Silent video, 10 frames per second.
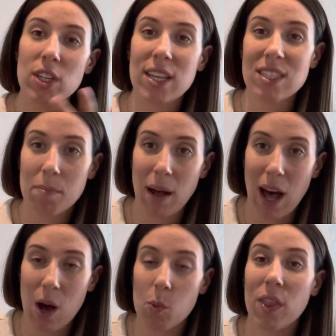is the
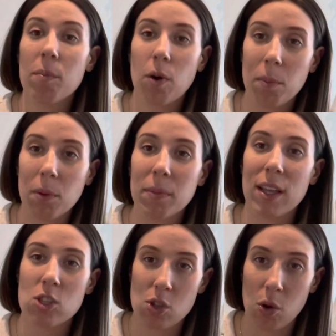part where the problem
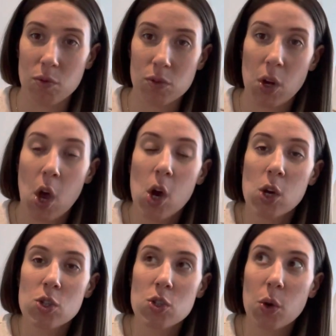gets solved.
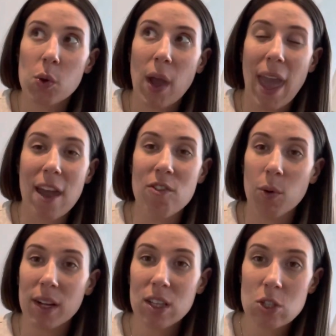So
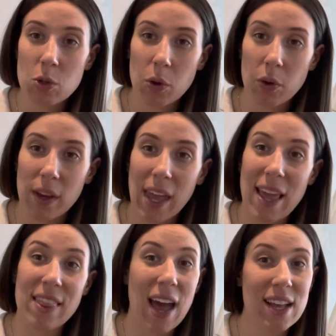everyone in the story
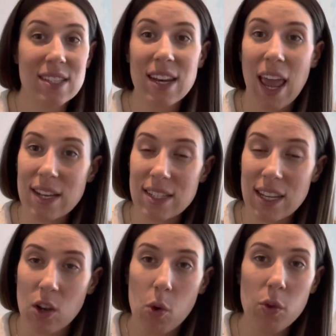either has an
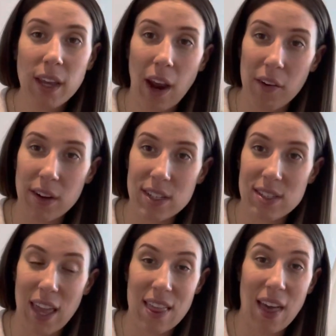ending, all the characters
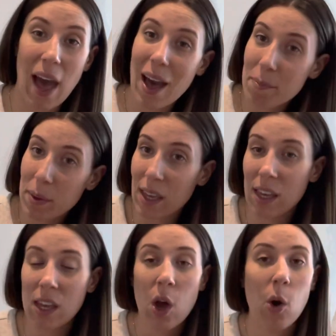are either
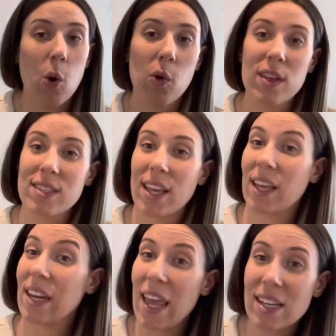happy or there's like
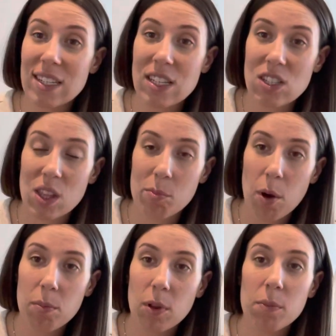an ending to the
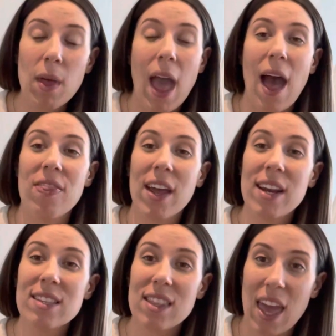problem, and that
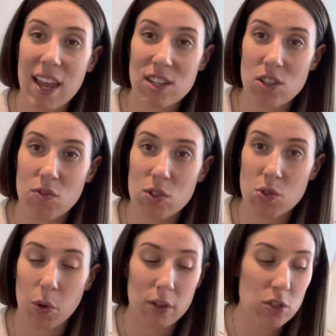is the end of the
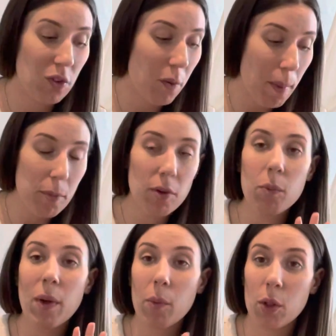story. So remembering
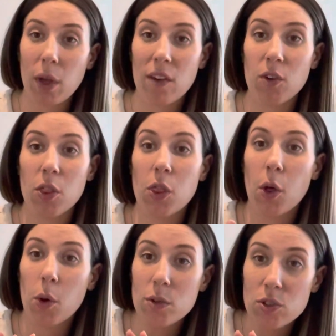that we're looking for
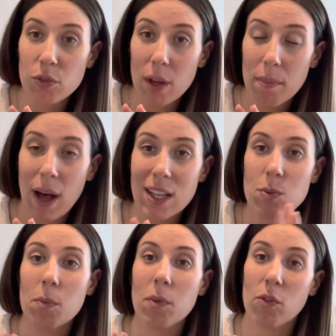those three
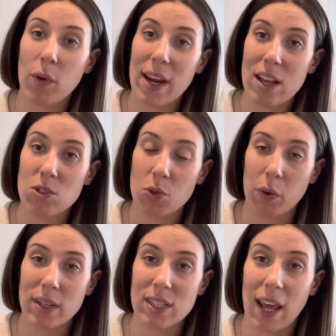parts when we read our
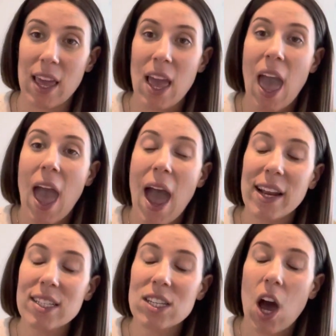story today.
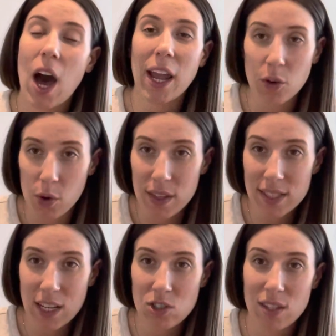And I know the
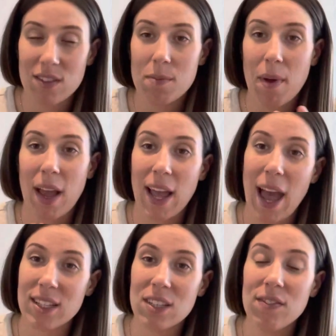teachers have some
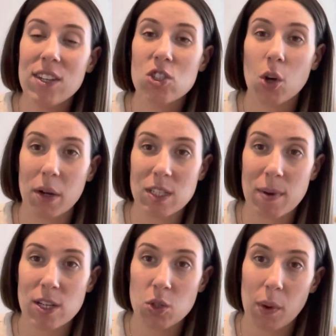activities you're going to
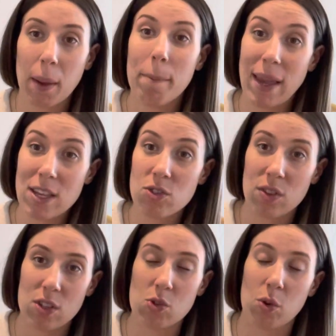be doing based on
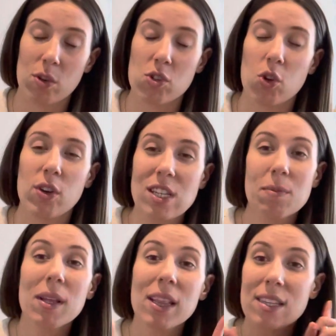this story, so you need to
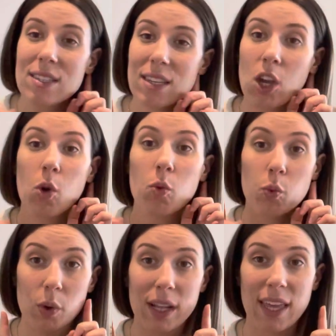be listening
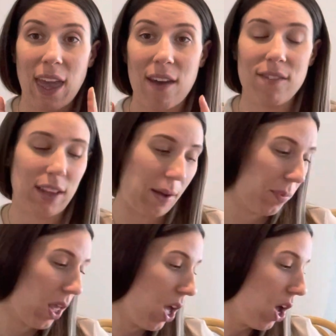really carefully.
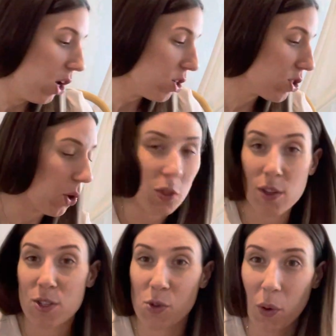So the
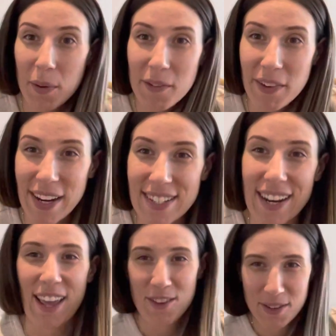story we're reading
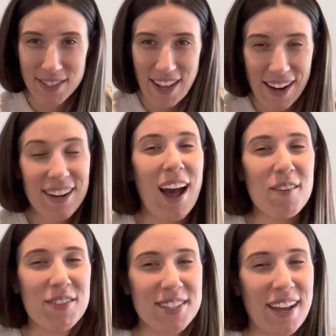today, are you excited?
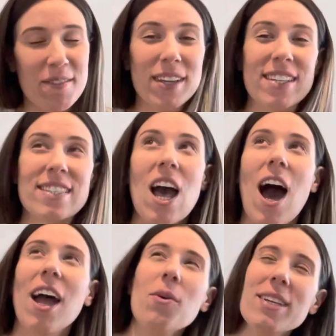I'm excited because
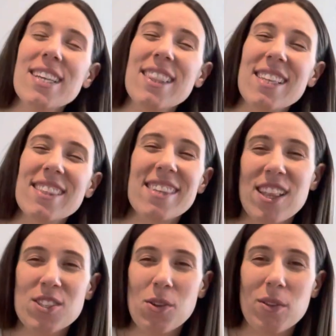I know I say
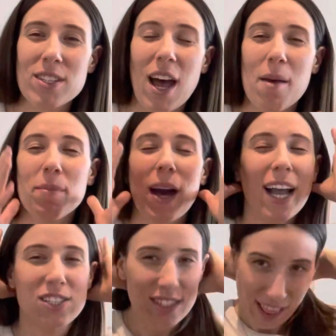this all the time, but I
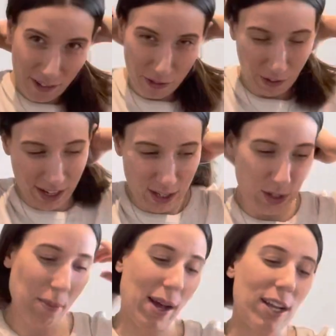just love reading
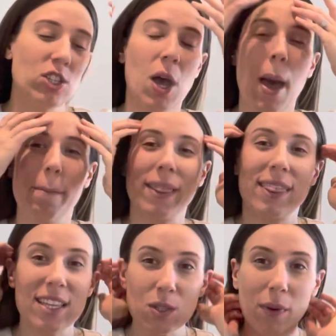so much. But
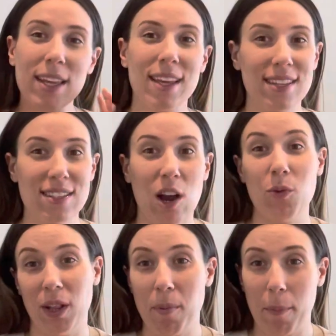this one is a
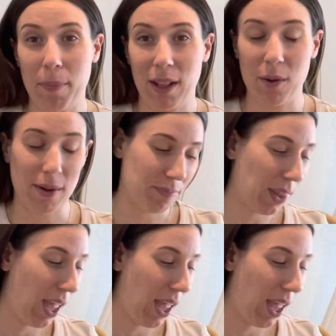really popular one.